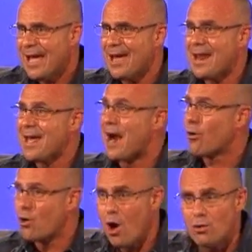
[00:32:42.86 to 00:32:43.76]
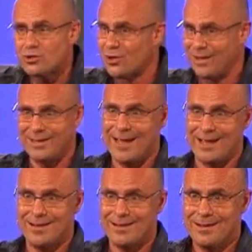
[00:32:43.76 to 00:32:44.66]
in our culture
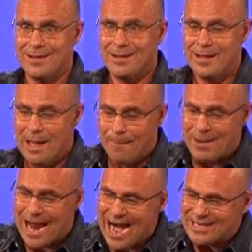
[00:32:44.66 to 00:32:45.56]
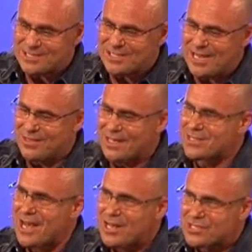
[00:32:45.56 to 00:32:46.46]
today, but I see
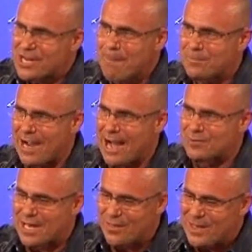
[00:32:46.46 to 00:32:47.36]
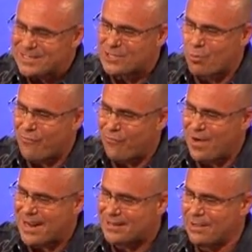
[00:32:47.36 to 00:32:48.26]
this sometimes, this is
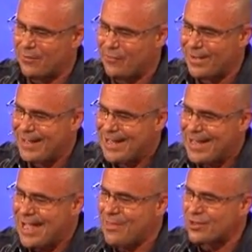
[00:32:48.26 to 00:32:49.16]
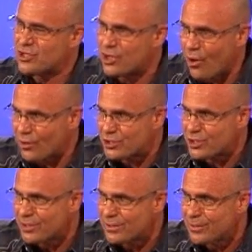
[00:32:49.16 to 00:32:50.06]
reflective in the
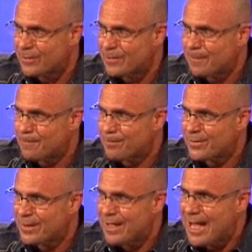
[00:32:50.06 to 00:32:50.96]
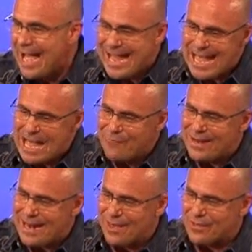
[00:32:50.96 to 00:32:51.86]
church.
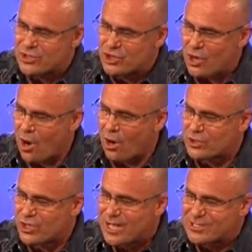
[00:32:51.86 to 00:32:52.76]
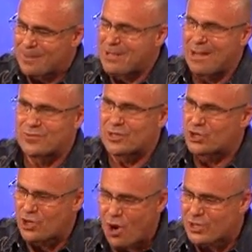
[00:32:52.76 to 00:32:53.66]
Even in the church, sometimes the
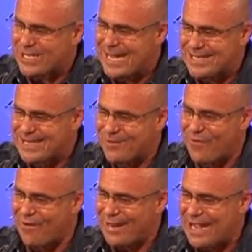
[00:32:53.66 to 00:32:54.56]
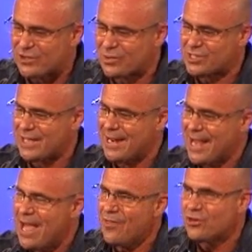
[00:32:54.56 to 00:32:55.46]
church isn't very interested
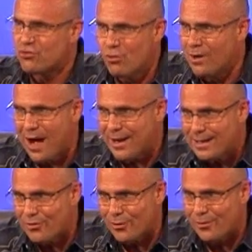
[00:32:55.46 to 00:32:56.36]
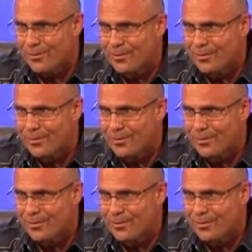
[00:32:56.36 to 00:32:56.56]
in the true God either.